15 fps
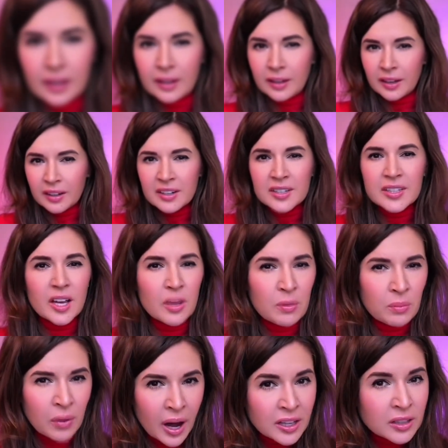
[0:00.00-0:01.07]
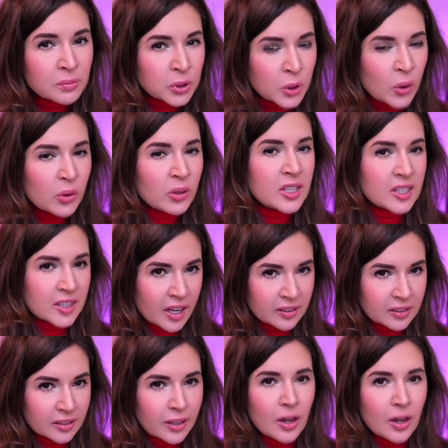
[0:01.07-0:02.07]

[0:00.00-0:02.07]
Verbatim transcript: Here is a mind-blowing stat.